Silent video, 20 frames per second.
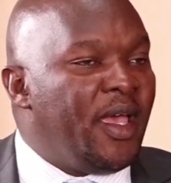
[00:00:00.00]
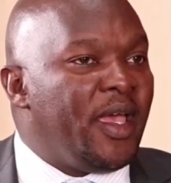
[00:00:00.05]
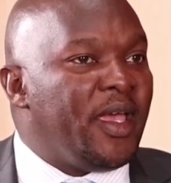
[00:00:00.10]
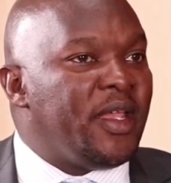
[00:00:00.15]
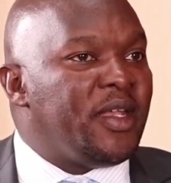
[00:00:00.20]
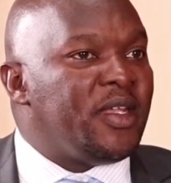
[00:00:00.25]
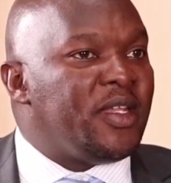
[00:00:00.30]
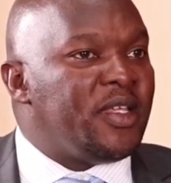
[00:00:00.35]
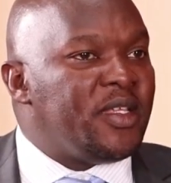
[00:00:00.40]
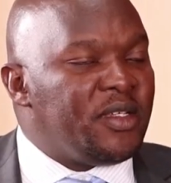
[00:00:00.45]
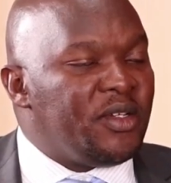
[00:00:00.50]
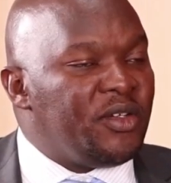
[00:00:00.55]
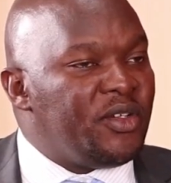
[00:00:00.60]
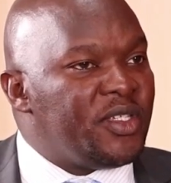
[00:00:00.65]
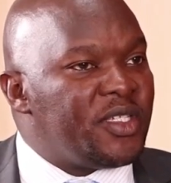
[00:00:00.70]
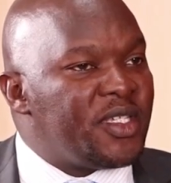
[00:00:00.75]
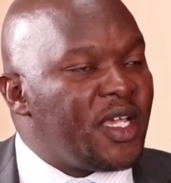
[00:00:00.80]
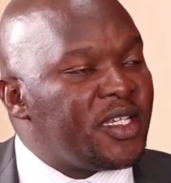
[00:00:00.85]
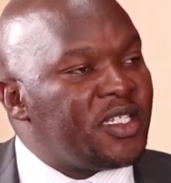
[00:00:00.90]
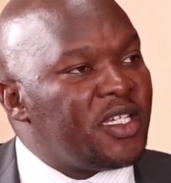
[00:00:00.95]
and eh,
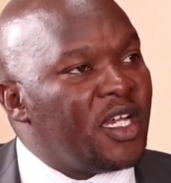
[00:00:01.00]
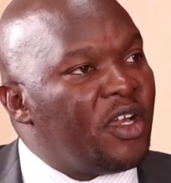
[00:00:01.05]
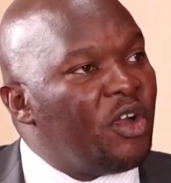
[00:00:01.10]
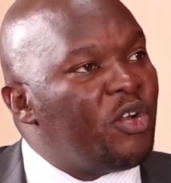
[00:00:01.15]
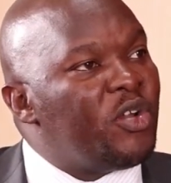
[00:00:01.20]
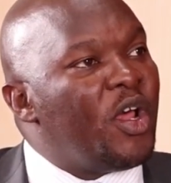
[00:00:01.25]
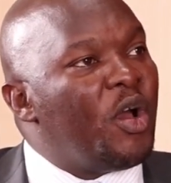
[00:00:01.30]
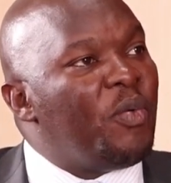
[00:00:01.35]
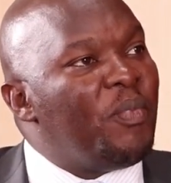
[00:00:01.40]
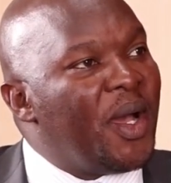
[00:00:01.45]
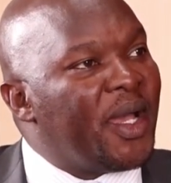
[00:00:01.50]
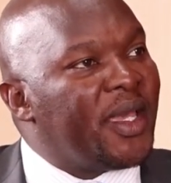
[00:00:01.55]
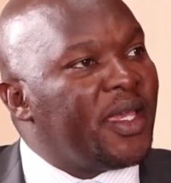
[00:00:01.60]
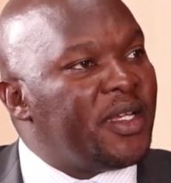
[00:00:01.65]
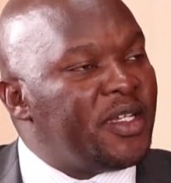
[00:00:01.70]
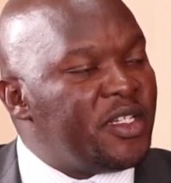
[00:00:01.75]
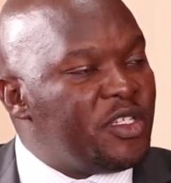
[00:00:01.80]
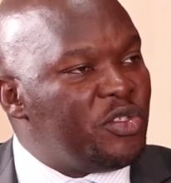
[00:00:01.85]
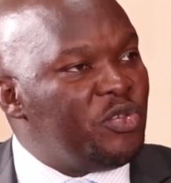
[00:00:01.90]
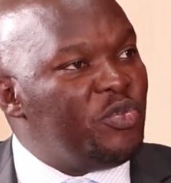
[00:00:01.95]
research around how
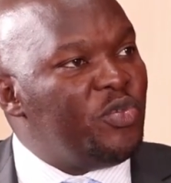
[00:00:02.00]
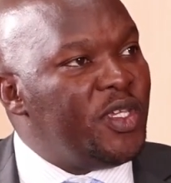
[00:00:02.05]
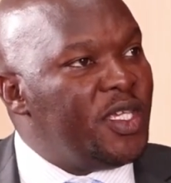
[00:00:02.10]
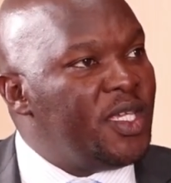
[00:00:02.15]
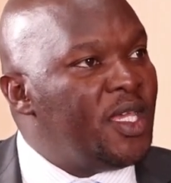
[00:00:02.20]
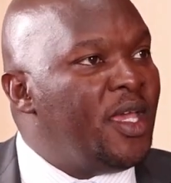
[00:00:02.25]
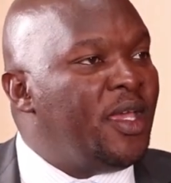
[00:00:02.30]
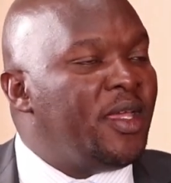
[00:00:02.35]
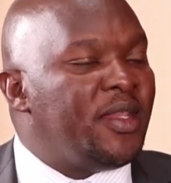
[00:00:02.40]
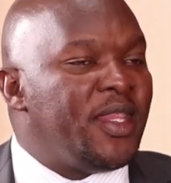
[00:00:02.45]
market is doing.